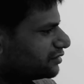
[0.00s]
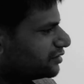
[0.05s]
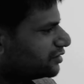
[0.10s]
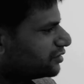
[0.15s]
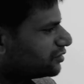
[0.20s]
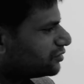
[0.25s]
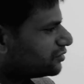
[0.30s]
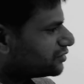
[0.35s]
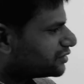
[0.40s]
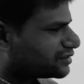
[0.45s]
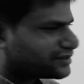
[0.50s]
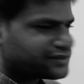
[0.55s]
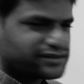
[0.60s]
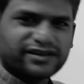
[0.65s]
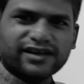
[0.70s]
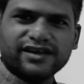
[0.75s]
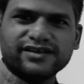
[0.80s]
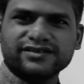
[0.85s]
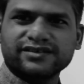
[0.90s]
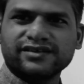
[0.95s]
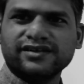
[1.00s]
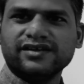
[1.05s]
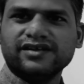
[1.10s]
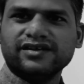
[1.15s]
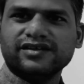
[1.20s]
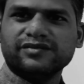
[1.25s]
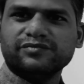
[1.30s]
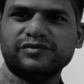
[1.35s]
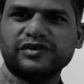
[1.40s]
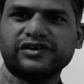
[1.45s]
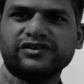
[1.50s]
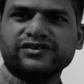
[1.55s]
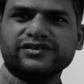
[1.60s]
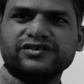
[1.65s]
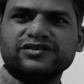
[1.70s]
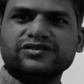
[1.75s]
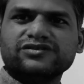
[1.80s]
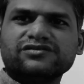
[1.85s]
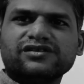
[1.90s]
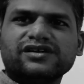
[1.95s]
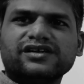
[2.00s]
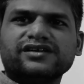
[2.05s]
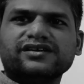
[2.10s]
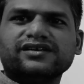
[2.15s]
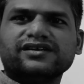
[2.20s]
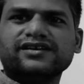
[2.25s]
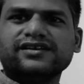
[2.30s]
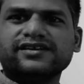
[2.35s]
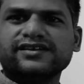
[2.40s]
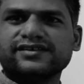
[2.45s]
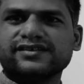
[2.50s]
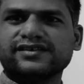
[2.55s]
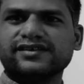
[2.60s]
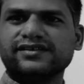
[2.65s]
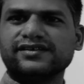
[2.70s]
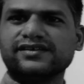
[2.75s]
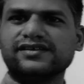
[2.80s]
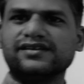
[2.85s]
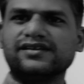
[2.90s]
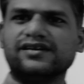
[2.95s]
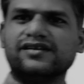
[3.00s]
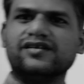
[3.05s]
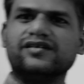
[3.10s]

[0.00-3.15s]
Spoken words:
denote as task, because usually in Linux kernel